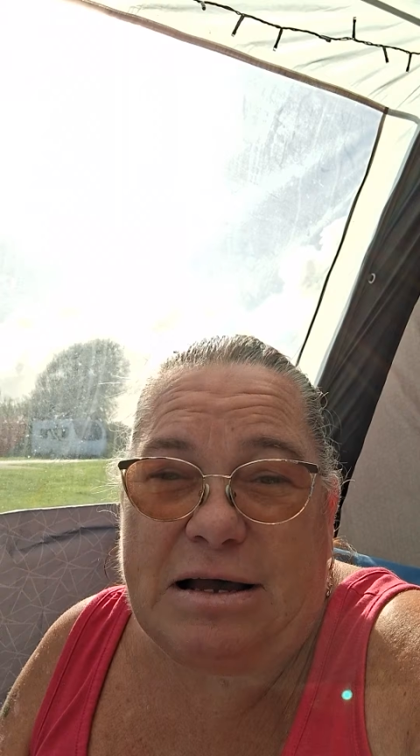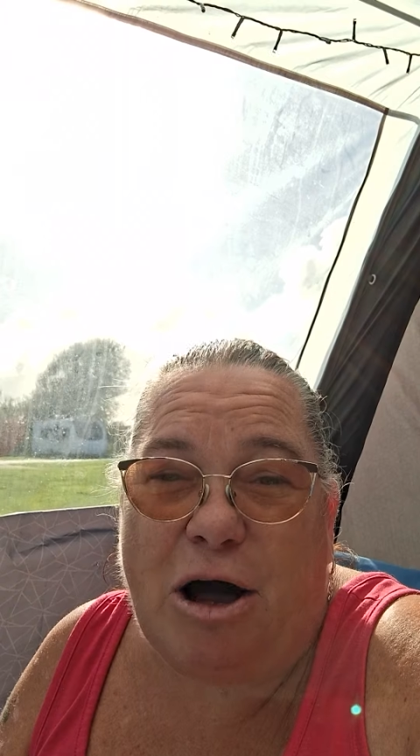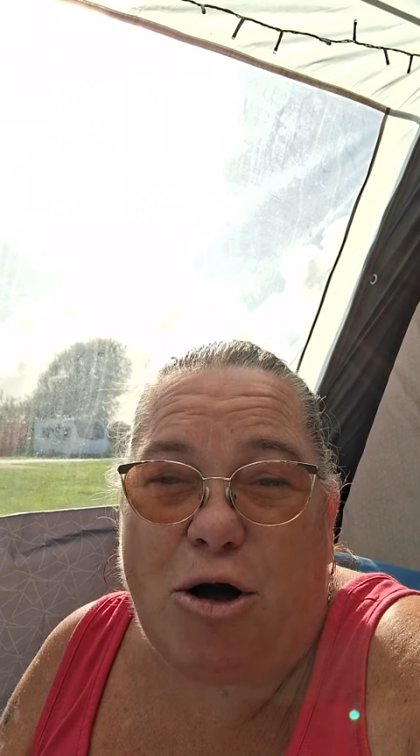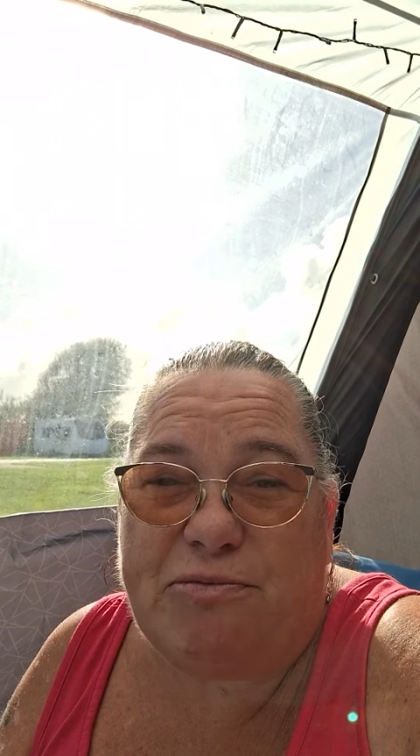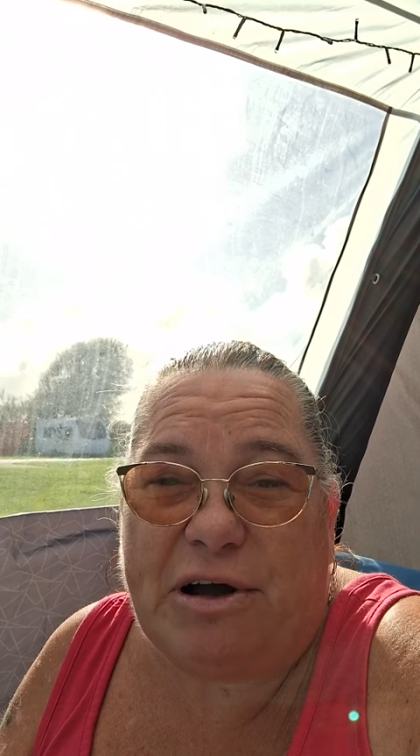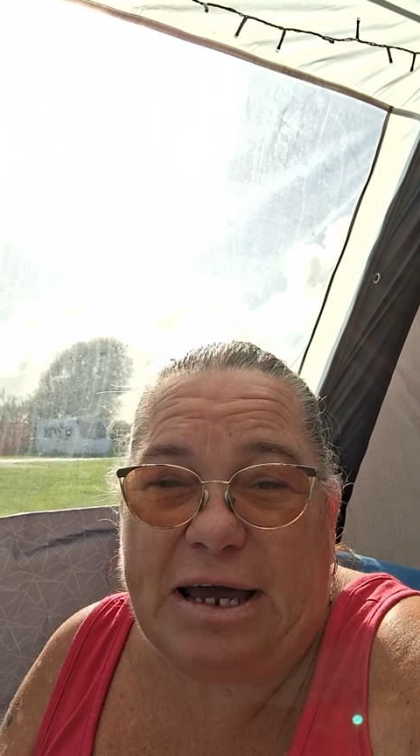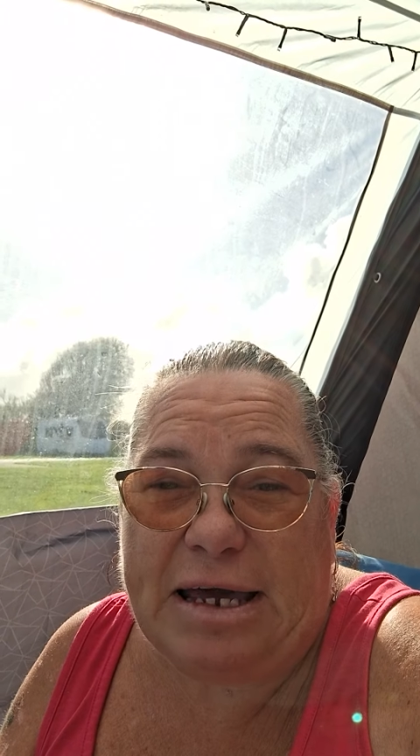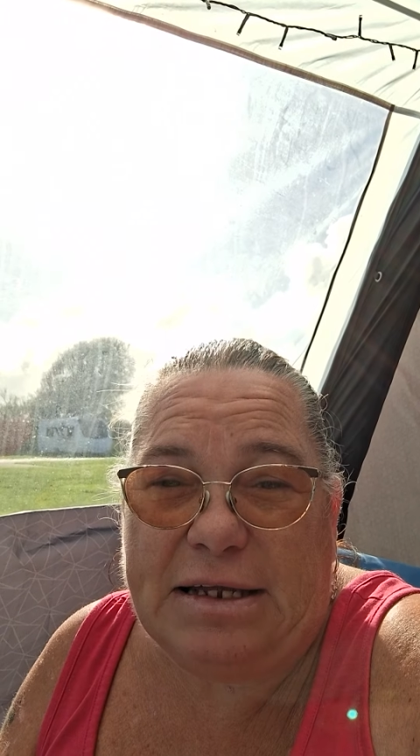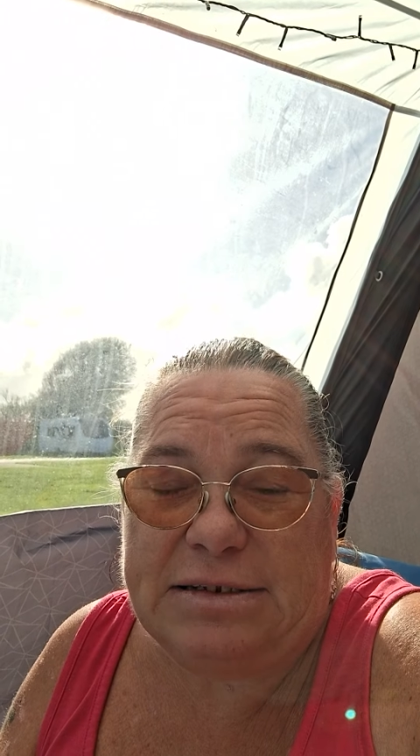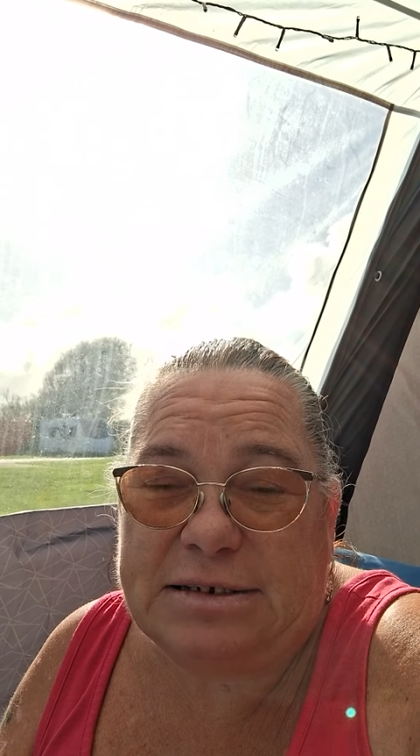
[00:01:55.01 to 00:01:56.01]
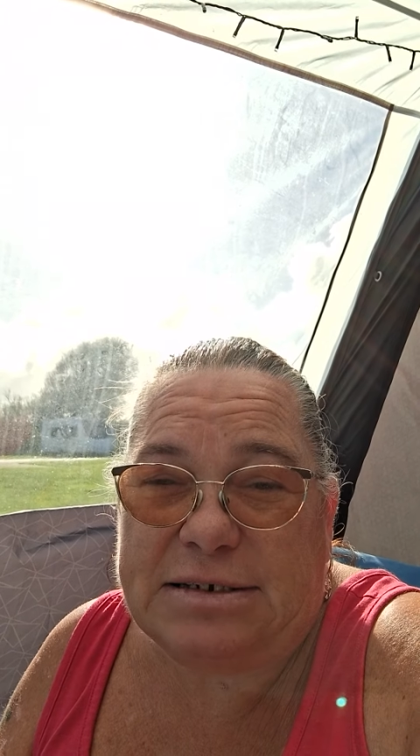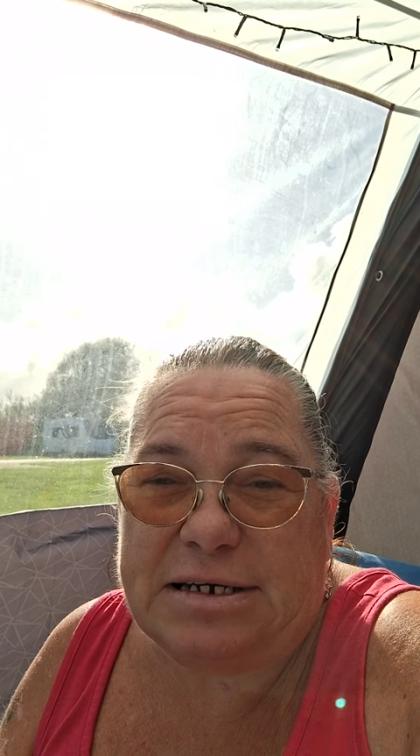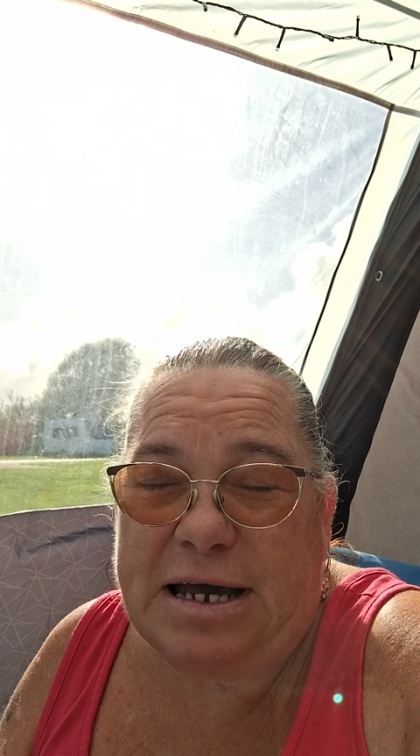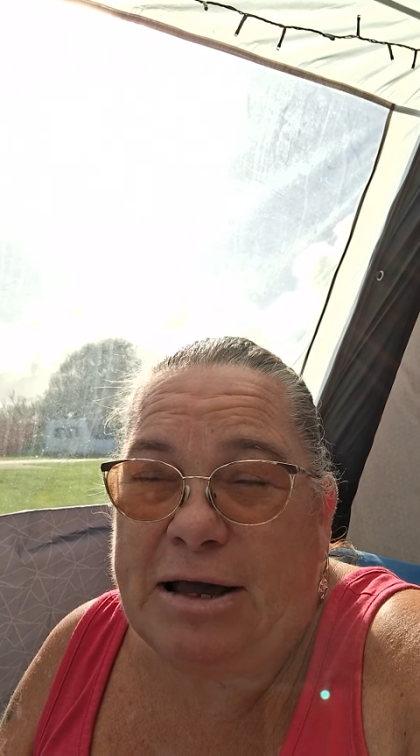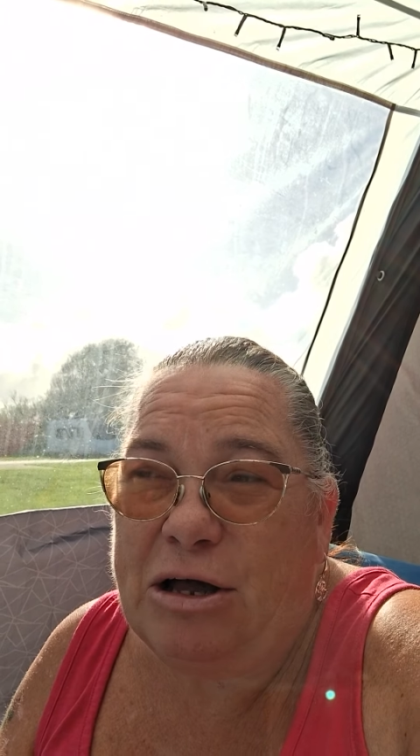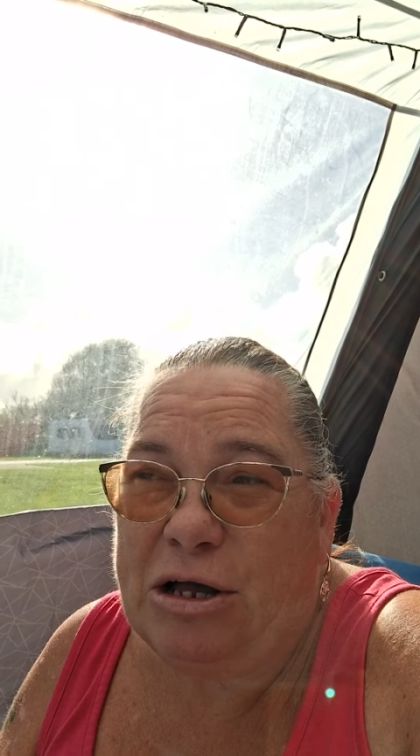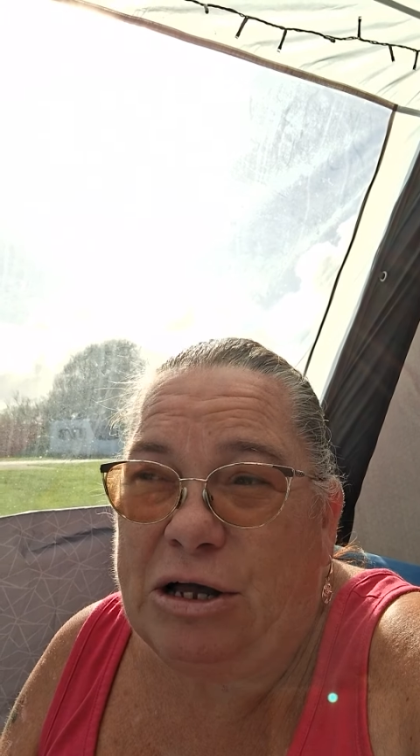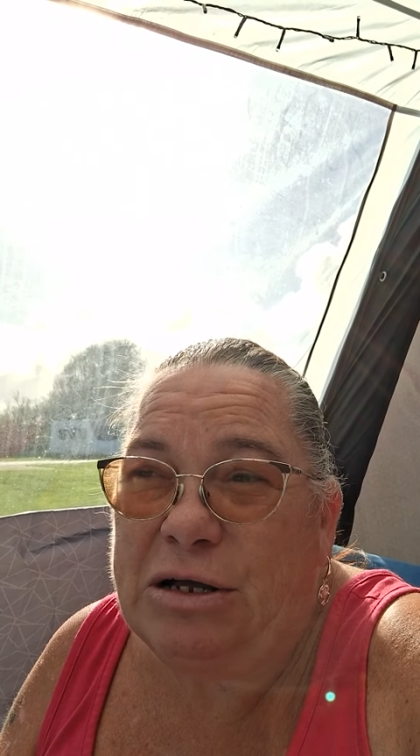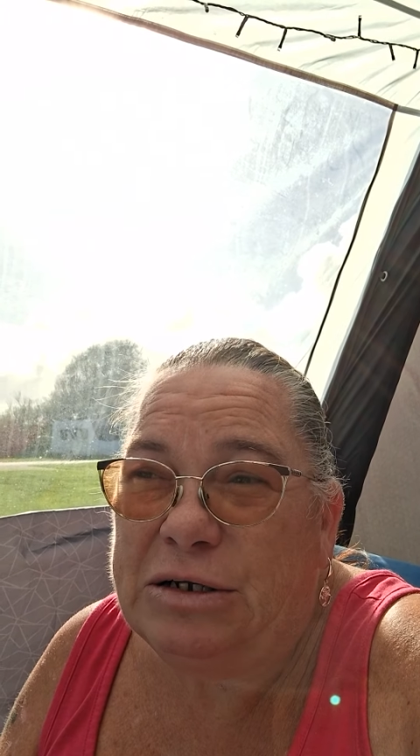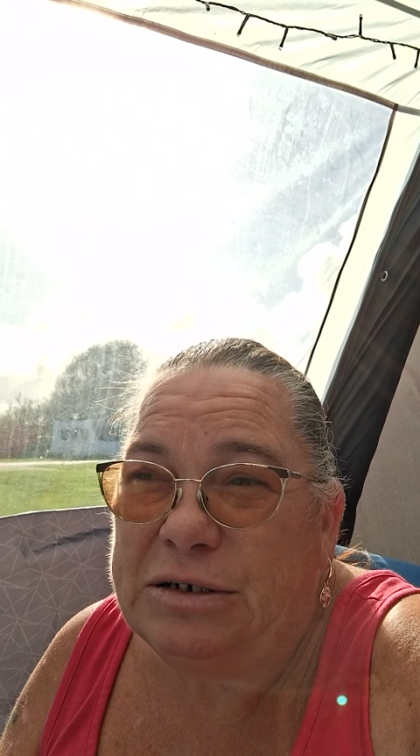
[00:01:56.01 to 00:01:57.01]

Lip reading: heartbreaking to see her